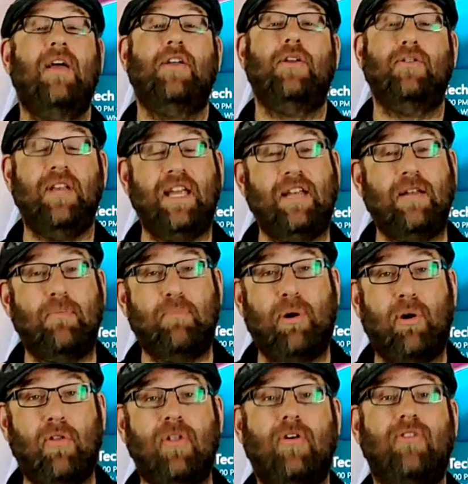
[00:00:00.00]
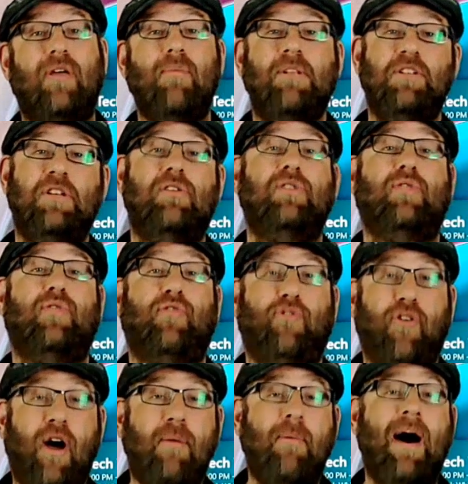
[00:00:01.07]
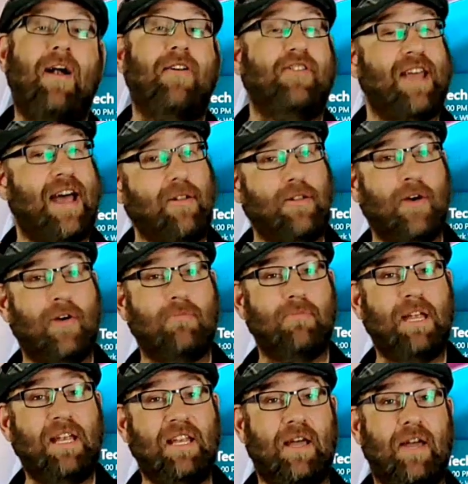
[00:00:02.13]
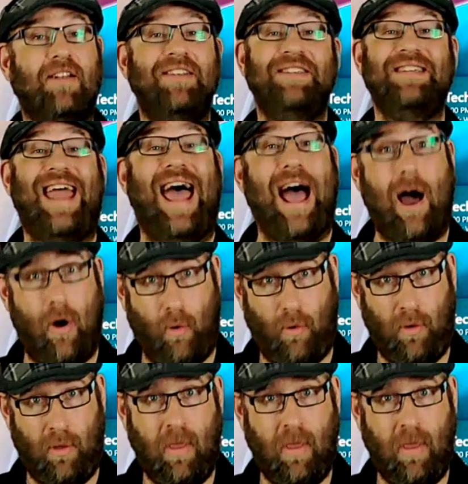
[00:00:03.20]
you need to pull those images from our download media now.